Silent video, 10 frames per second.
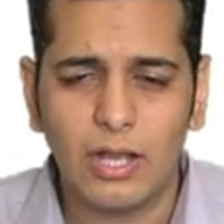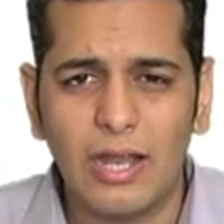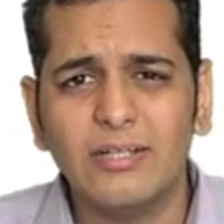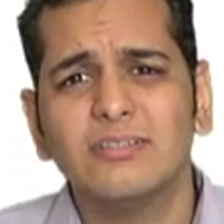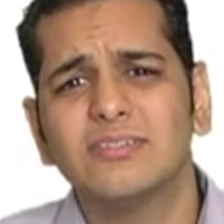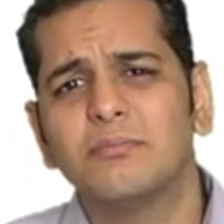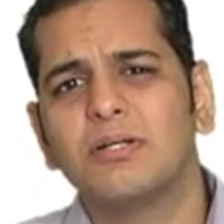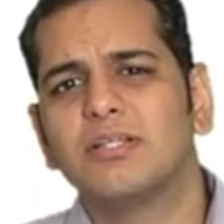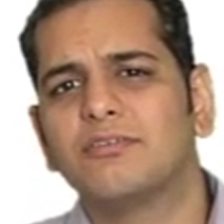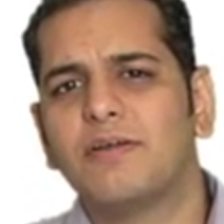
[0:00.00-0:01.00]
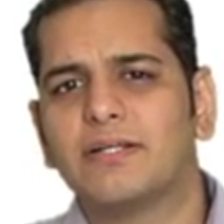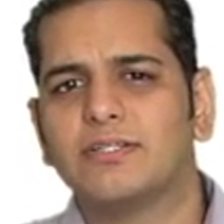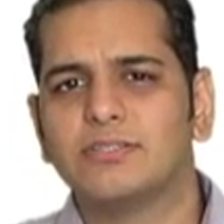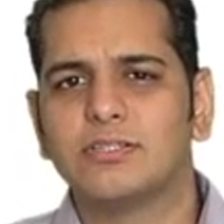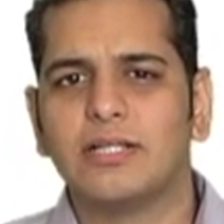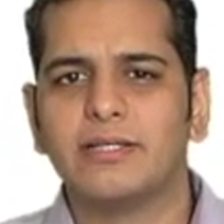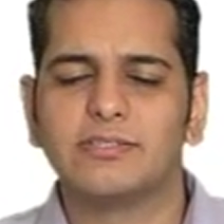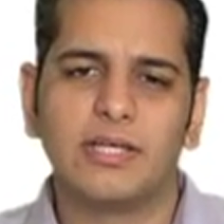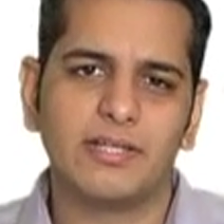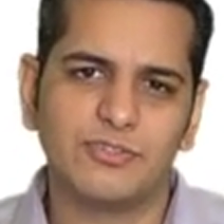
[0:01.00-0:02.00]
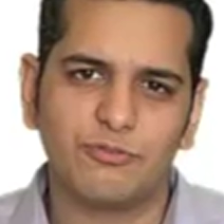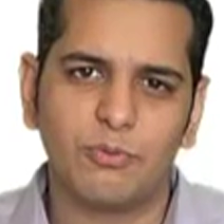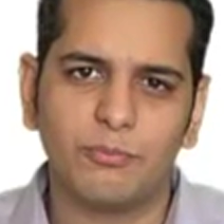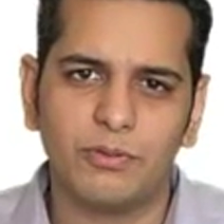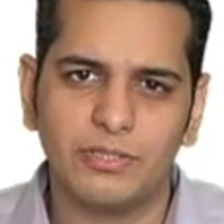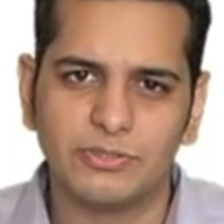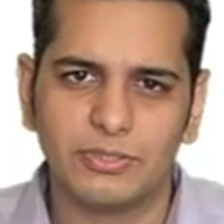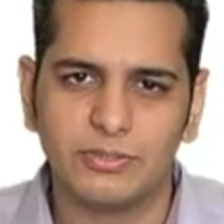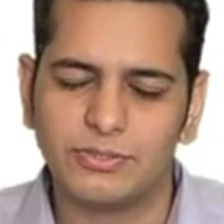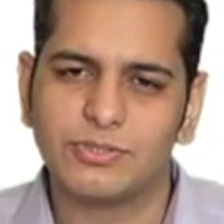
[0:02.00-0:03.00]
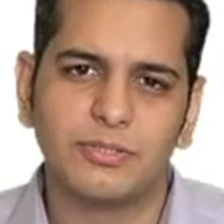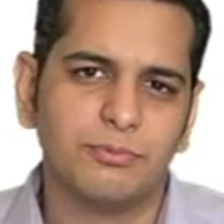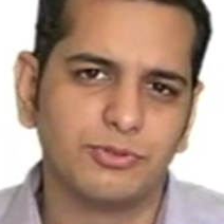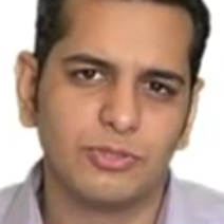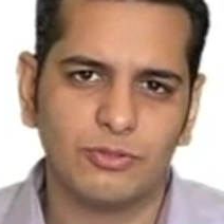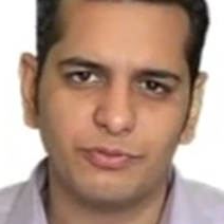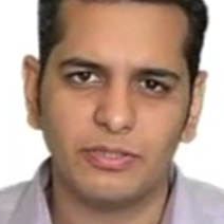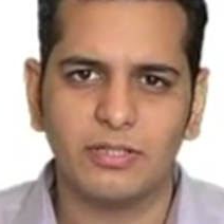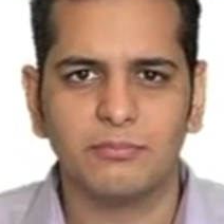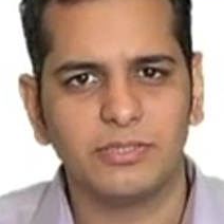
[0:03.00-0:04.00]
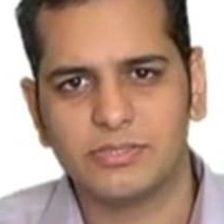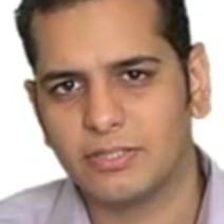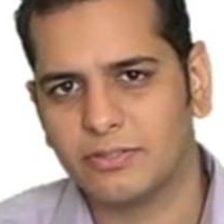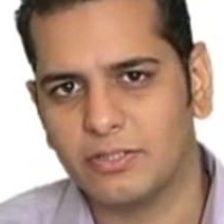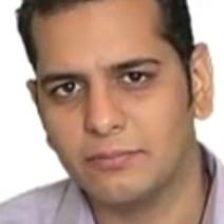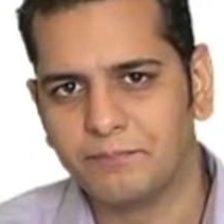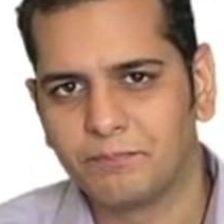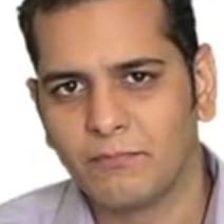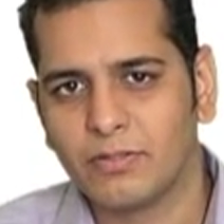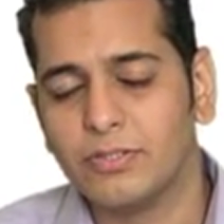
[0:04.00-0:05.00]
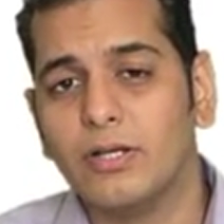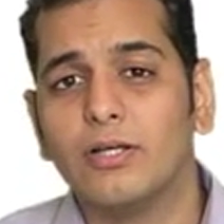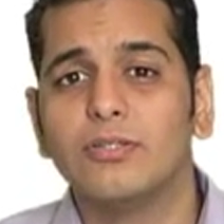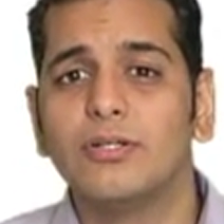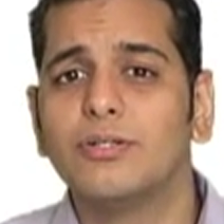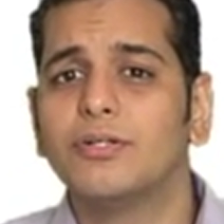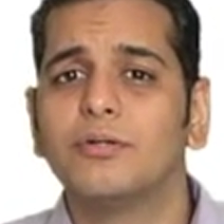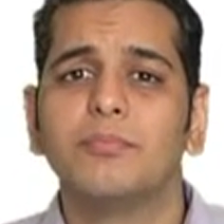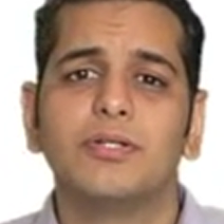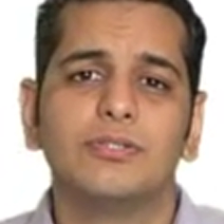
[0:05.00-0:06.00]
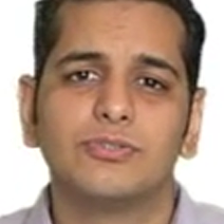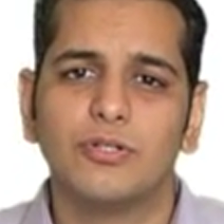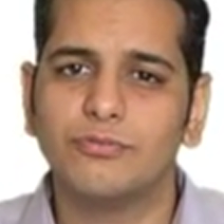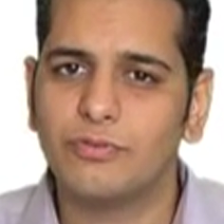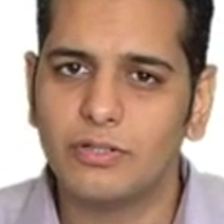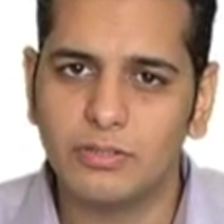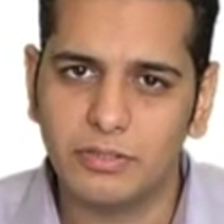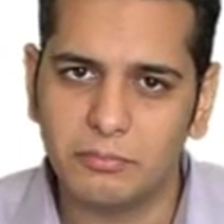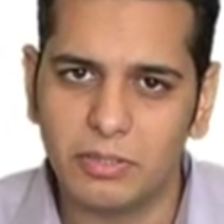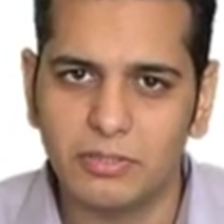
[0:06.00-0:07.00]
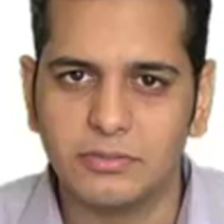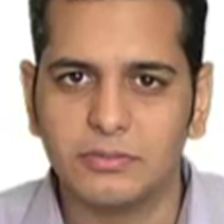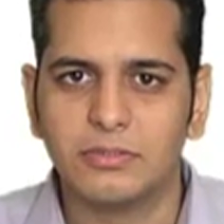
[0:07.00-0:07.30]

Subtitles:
and some other factors like size of population, distribution of income, etc. The other determinants of demand.